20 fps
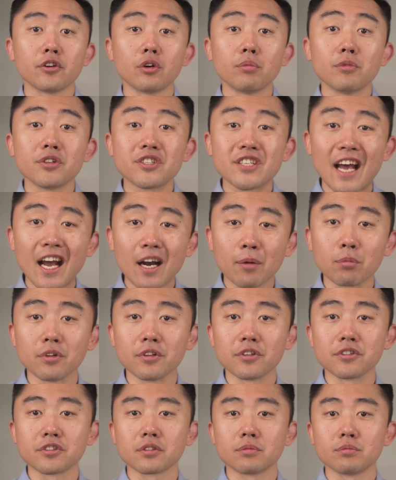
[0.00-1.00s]
your
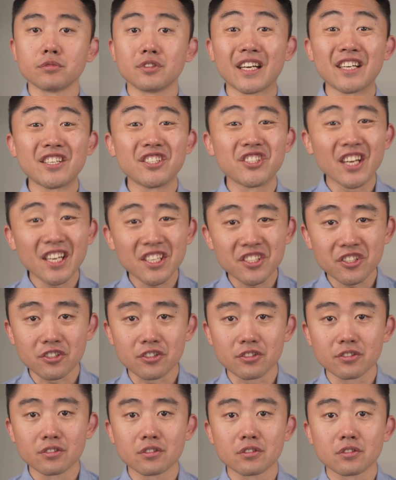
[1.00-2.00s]
metabolism,
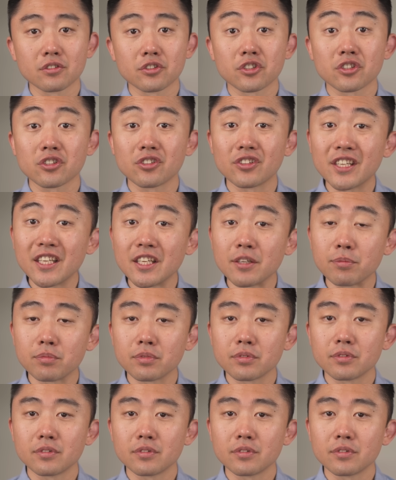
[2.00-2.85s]
digestion, sleep,